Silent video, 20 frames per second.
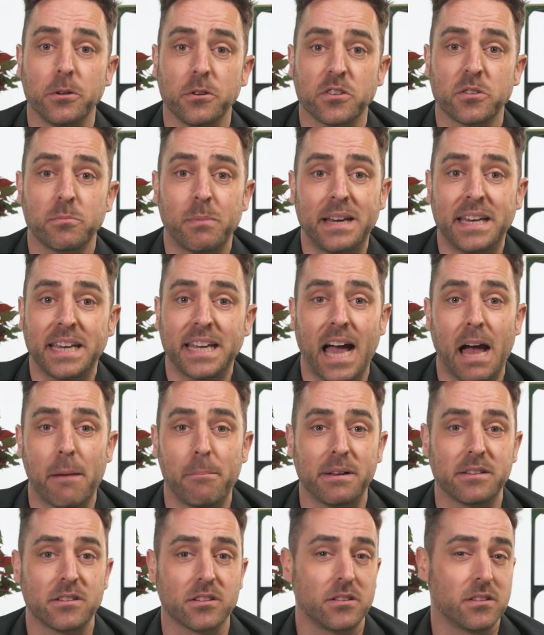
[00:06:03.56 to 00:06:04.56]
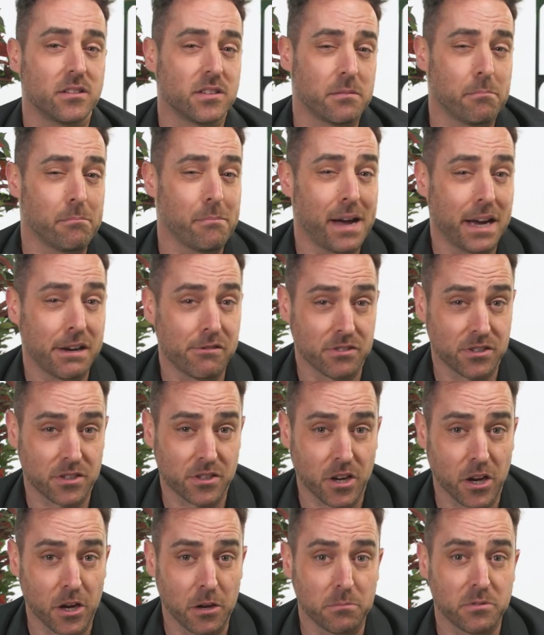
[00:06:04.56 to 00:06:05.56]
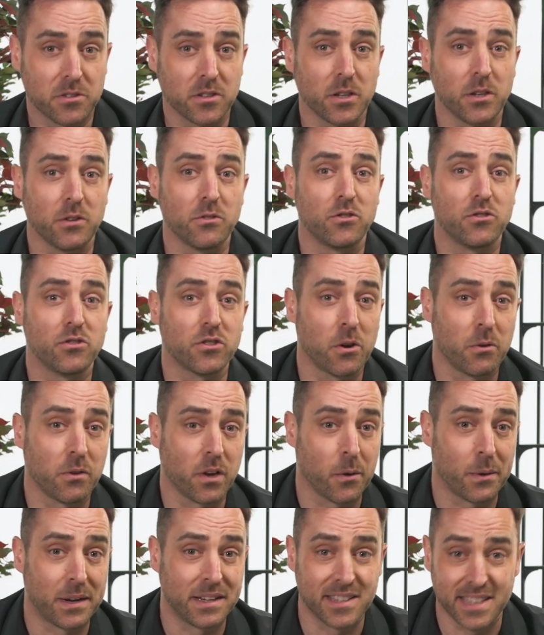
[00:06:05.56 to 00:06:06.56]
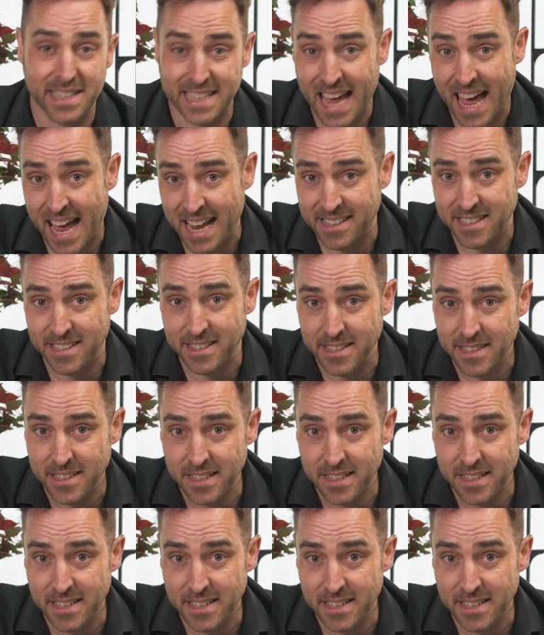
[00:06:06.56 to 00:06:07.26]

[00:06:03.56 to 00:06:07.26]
your spending habits under the microscope so you don't go into debt.